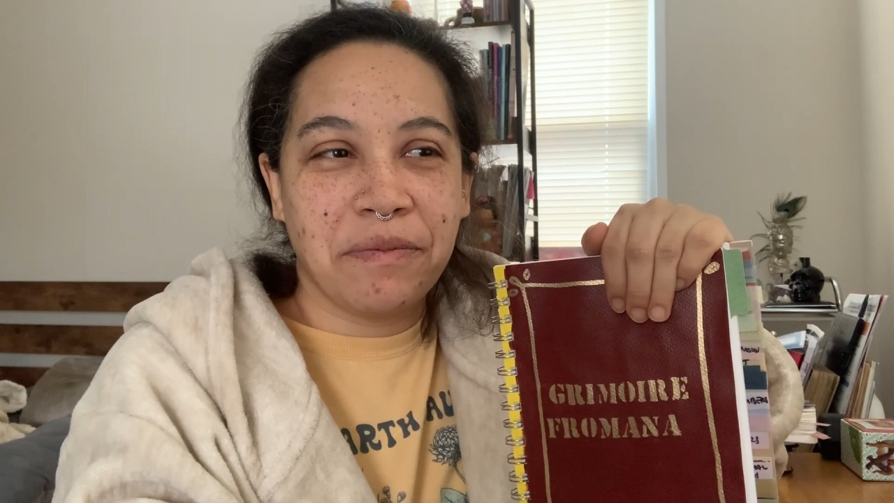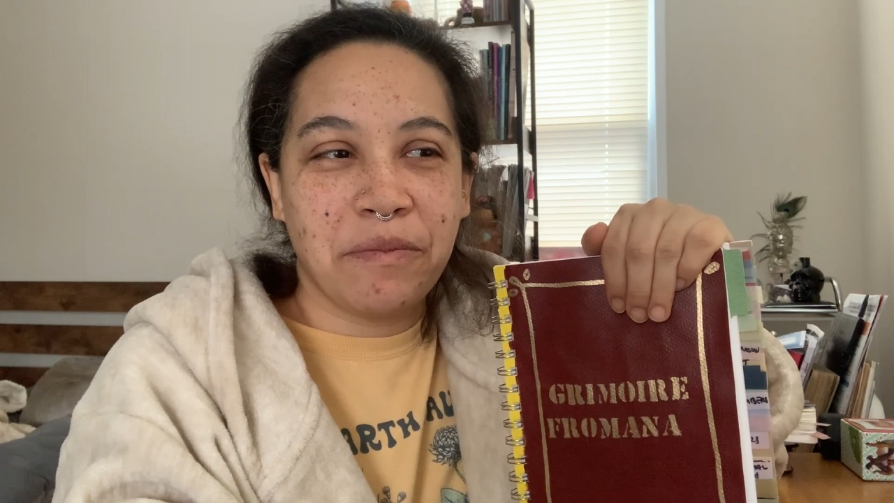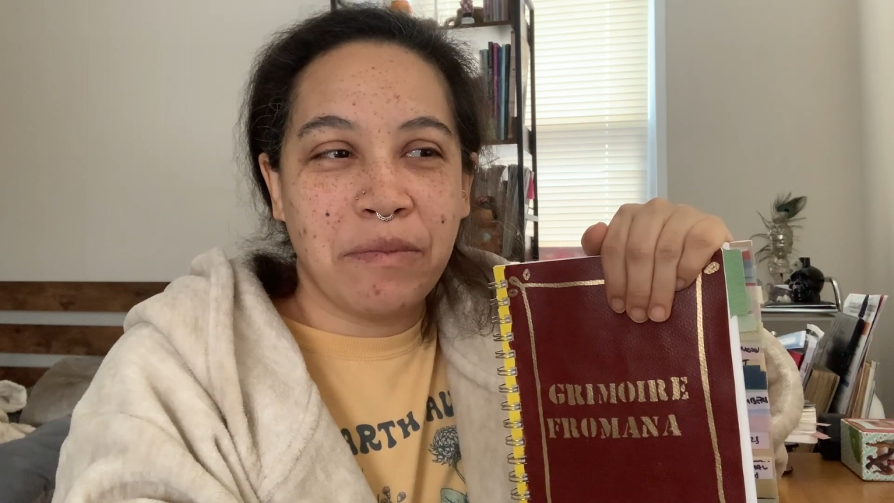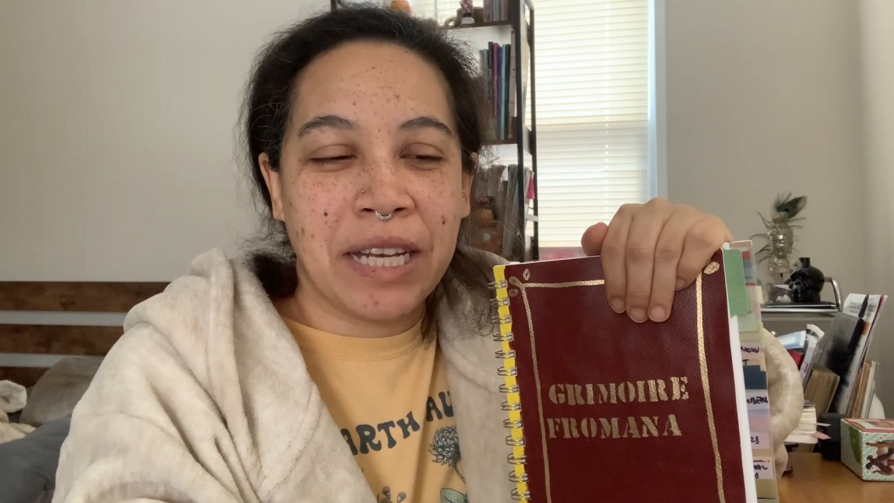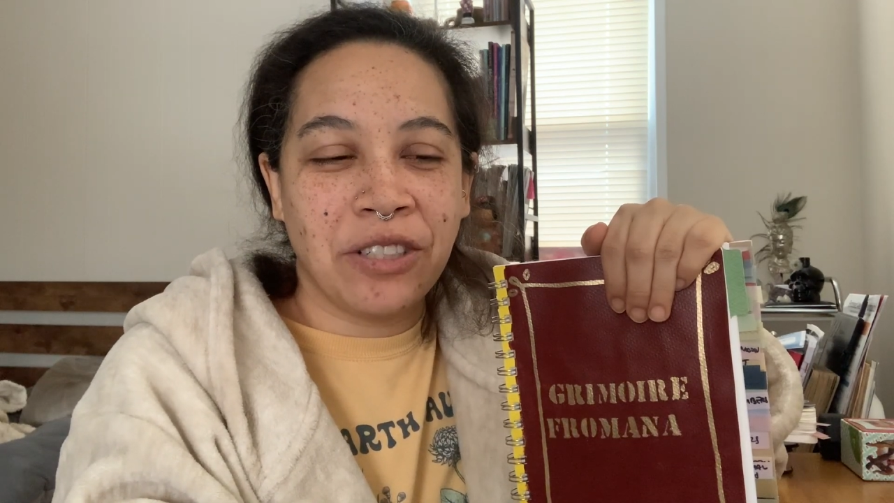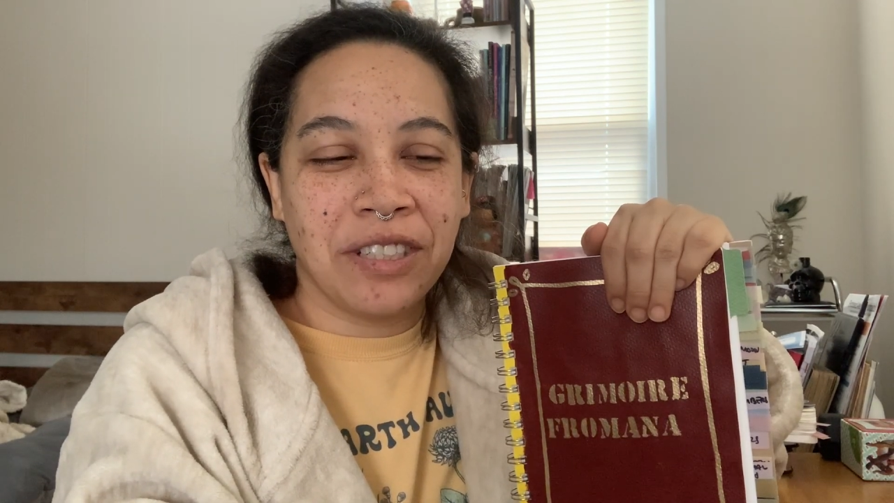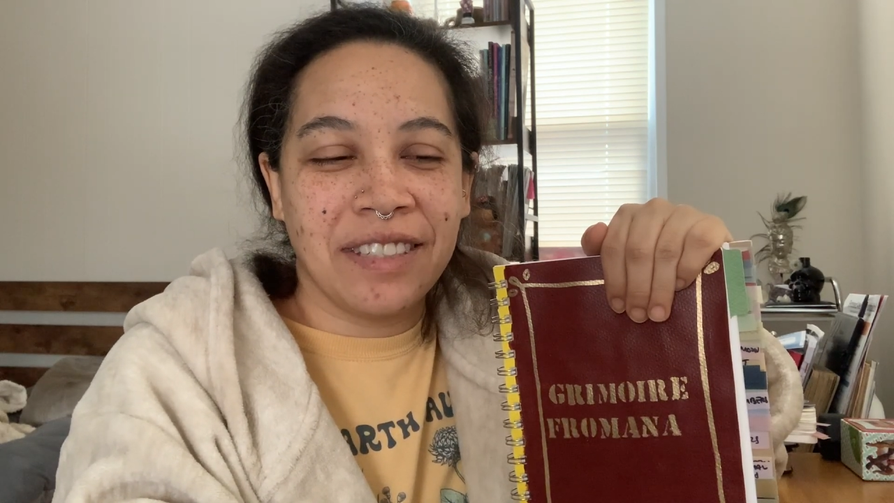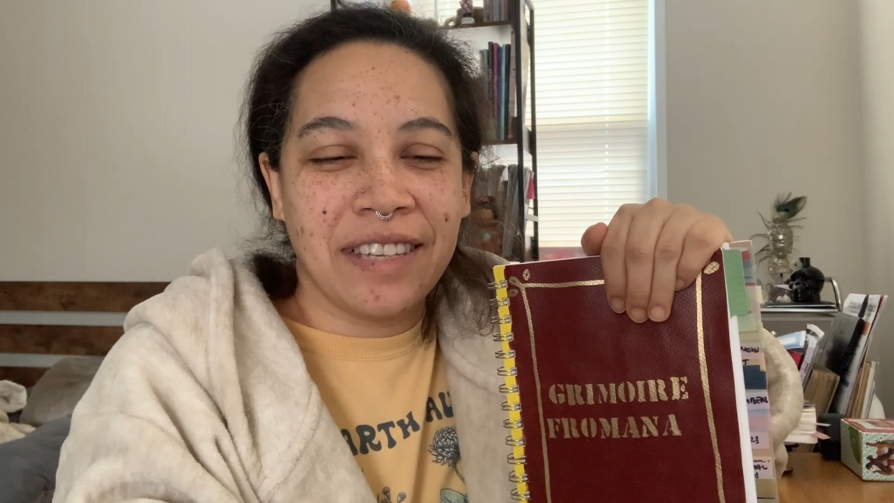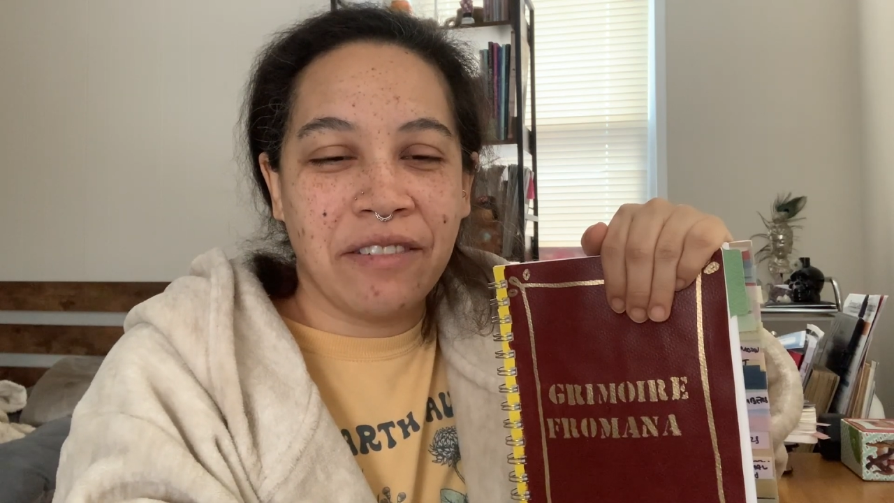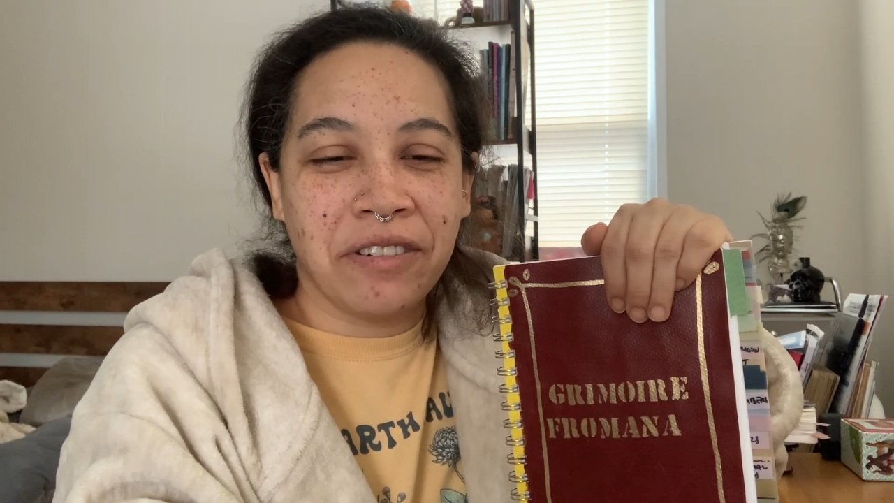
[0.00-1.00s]
magic
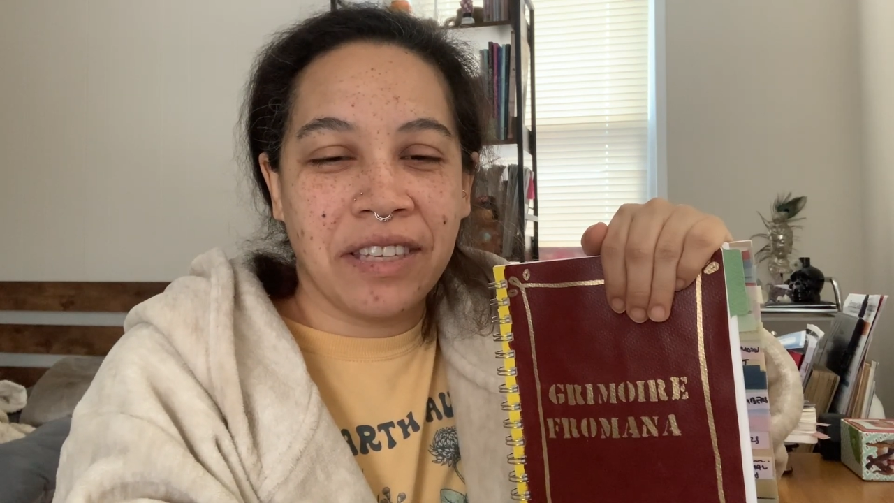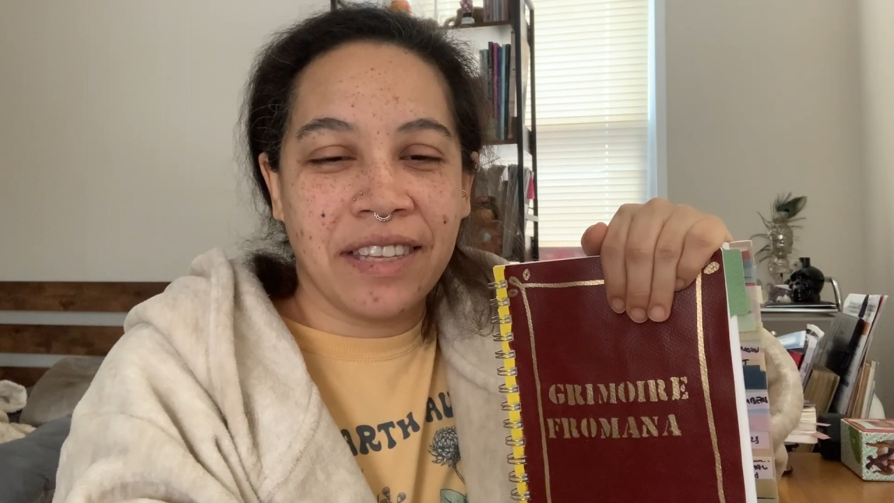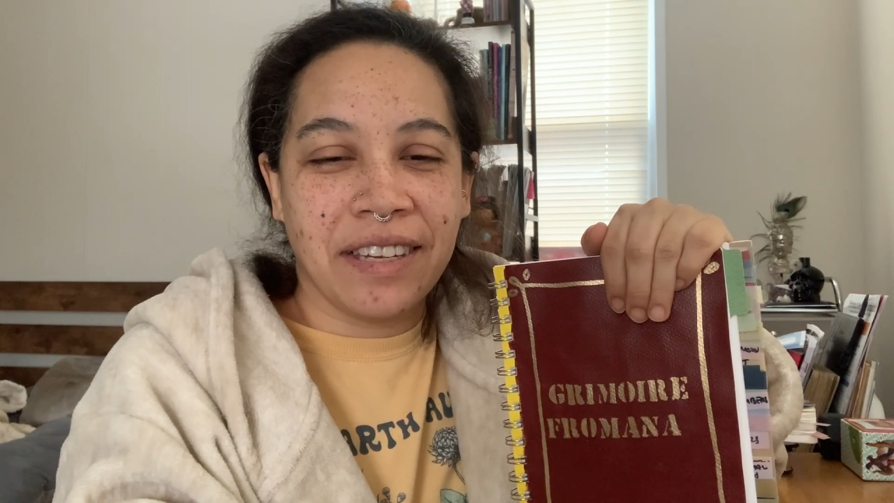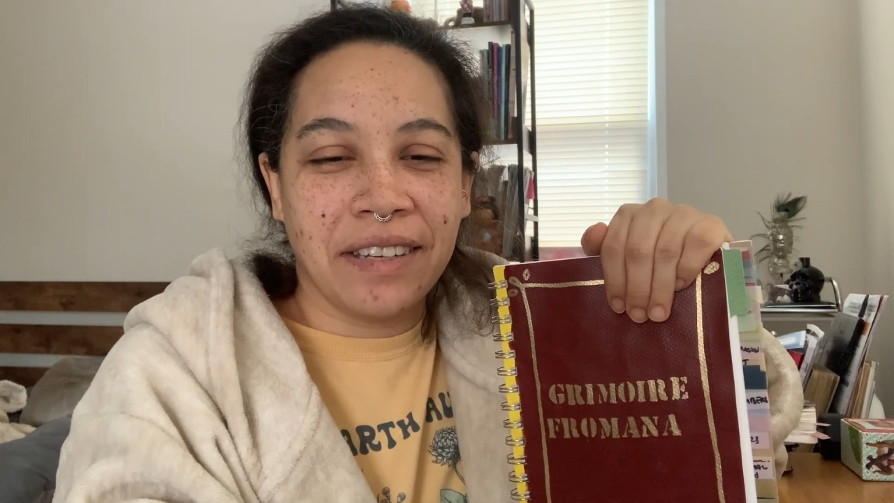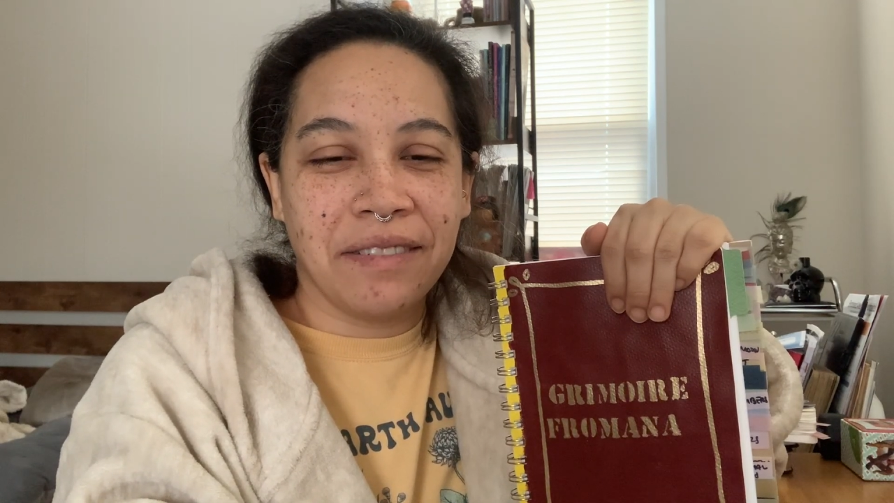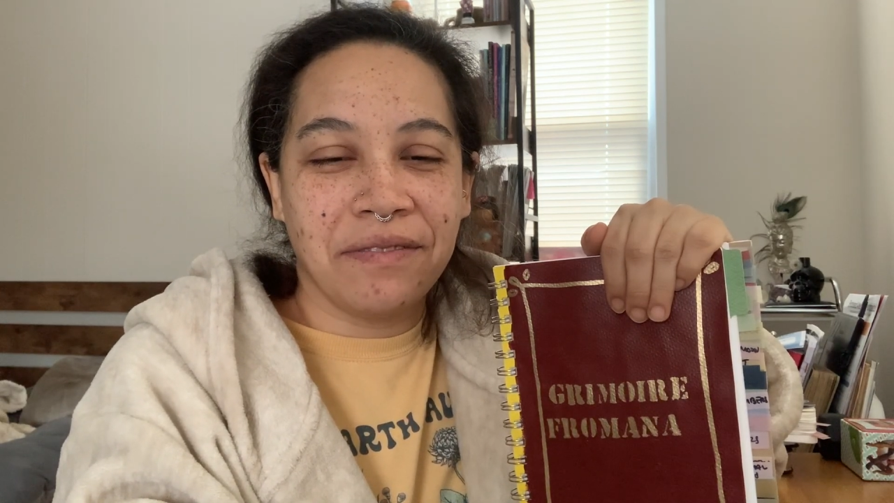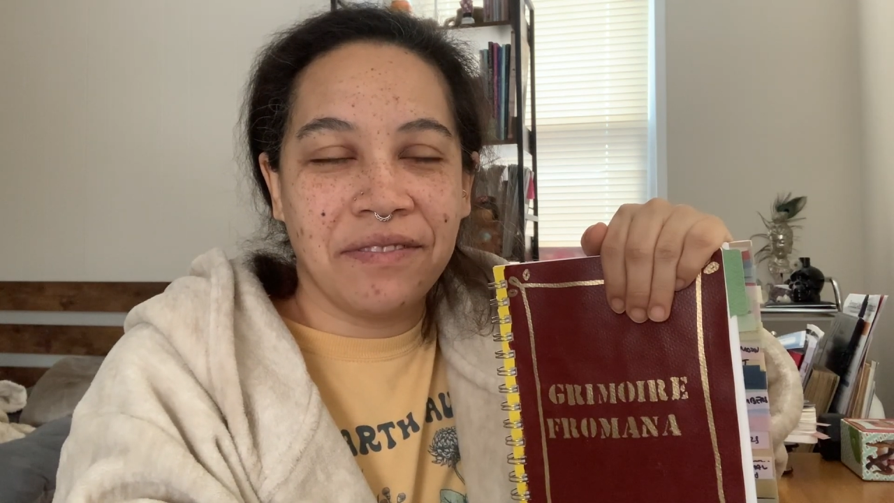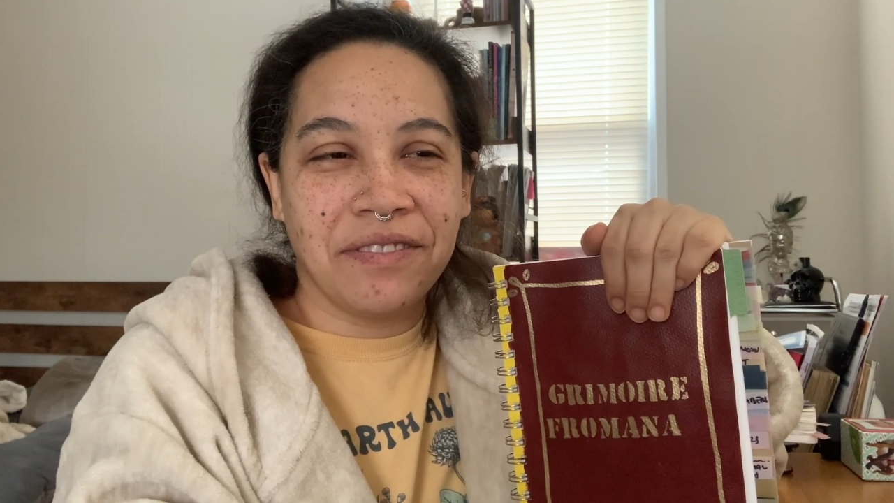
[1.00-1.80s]
is everything.